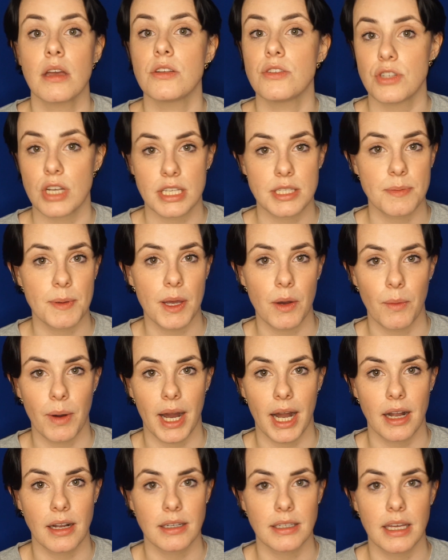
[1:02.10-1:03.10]
Just be
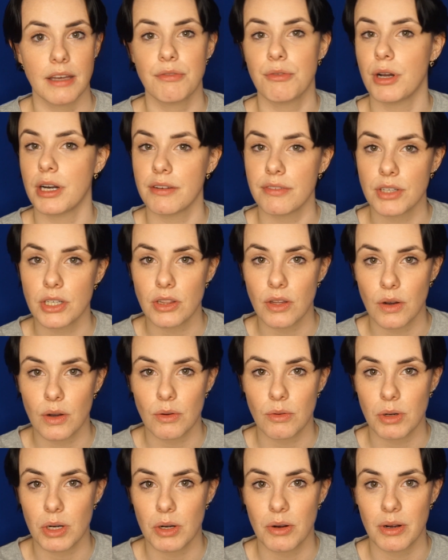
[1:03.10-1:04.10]
aware, if one of your
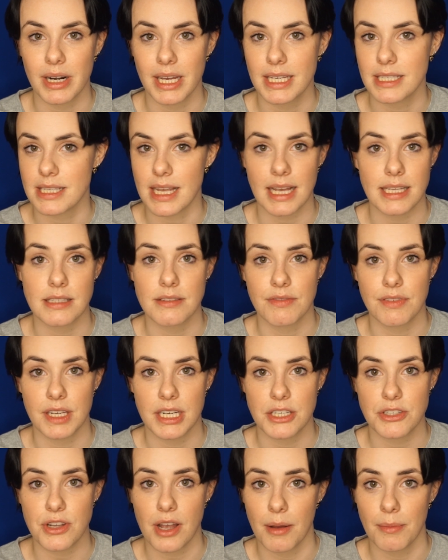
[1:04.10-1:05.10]
local recordings hasn't
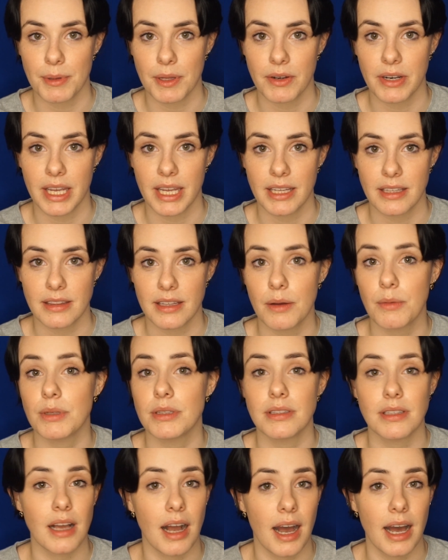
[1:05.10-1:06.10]
finished uploading, they will
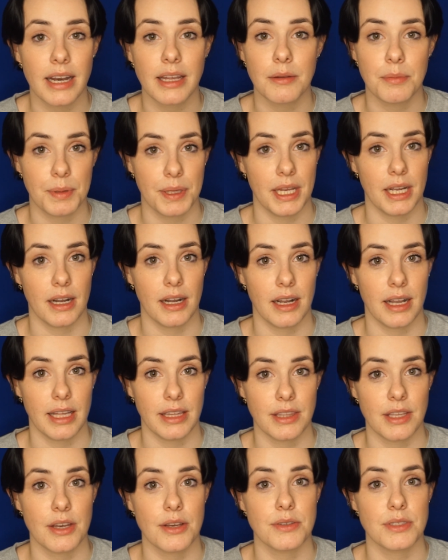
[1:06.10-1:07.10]
not appear in
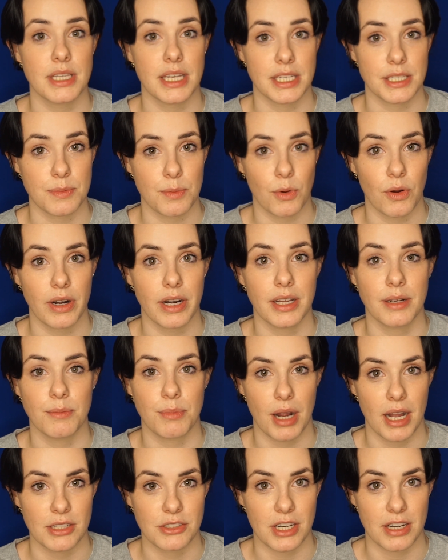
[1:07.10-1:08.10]
those exported
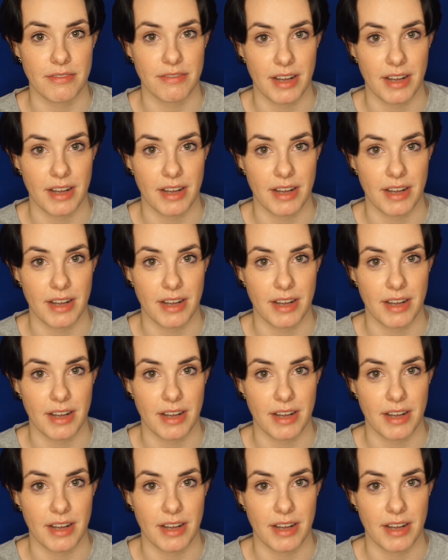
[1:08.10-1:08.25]
project